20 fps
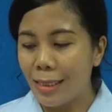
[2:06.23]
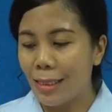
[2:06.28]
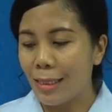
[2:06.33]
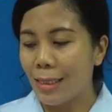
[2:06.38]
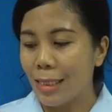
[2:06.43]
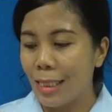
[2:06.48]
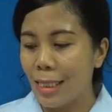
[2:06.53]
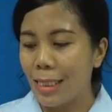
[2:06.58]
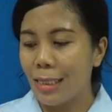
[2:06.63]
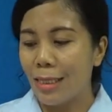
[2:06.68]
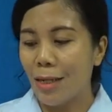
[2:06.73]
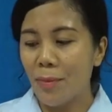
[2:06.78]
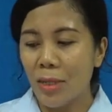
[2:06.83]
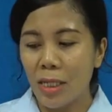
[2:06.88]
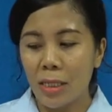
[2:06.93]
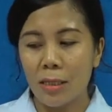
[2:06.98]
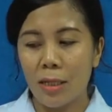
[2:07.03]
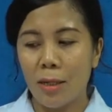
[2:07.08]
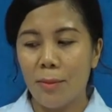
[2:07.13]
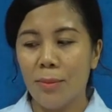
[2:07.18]
see some
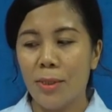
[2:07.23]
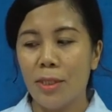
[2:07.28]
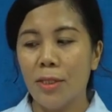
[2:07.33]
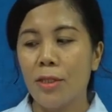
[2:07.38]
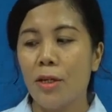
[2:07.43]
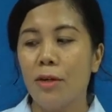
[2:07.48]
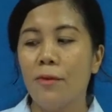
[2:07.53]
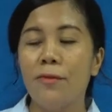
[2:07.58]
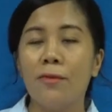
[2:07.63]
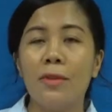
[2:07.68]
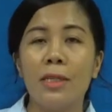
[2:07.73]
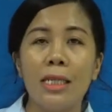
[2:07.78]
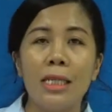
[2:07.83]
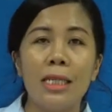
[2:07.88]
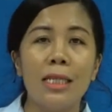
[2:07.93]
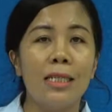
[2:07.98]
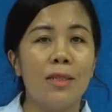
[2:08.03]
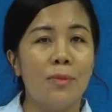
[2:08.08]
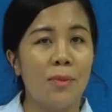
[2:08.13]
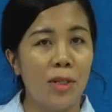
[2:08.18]
examples of
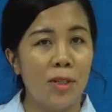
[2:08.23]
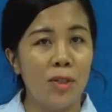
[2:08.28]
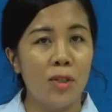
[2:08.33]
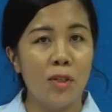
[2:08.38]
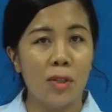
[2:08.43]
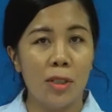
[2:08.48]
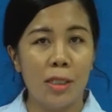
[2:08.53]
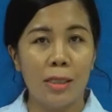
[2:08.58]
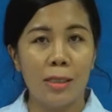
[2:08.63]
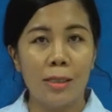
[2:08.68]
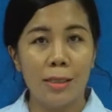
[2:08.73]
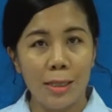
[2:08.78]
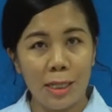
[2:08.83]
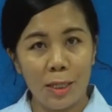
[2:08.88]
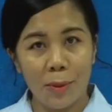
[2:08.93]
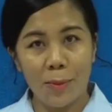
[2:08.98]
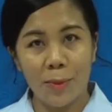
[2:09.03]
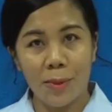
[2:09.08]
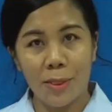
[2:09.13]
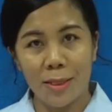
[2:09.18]
three-dimensional
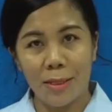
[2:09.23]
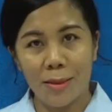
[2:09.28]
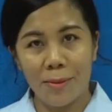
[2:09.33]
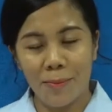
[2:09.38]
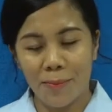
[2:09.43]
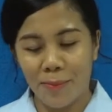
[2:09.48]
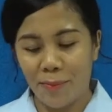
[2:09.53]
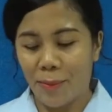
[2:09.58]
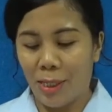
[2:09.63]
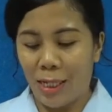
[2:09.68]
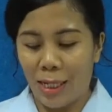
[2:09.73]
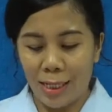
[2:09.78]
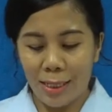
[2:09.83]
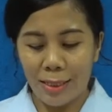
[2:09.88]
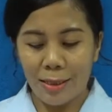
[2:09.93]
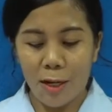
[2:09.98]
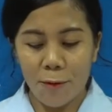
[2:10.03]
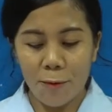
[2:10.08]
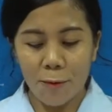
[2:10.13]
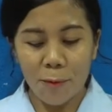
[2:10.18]
shapes. Let's
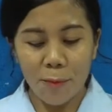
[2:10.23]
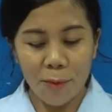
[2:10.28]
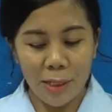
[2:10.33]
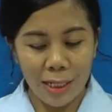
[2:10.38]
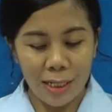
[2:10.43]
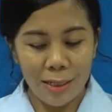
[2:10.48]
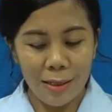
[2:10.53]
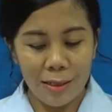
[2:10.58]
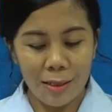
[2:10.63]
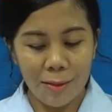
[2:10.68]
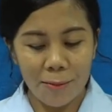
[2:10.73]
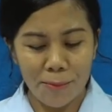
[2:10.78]
start from this